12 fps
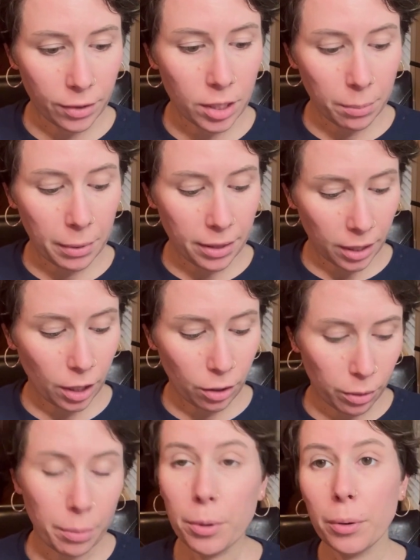time I think I know
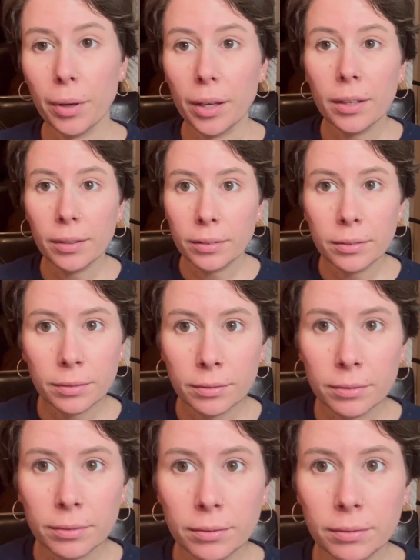what I'm doing,
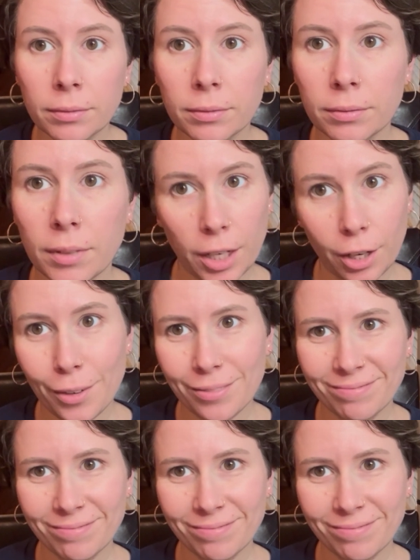I don't.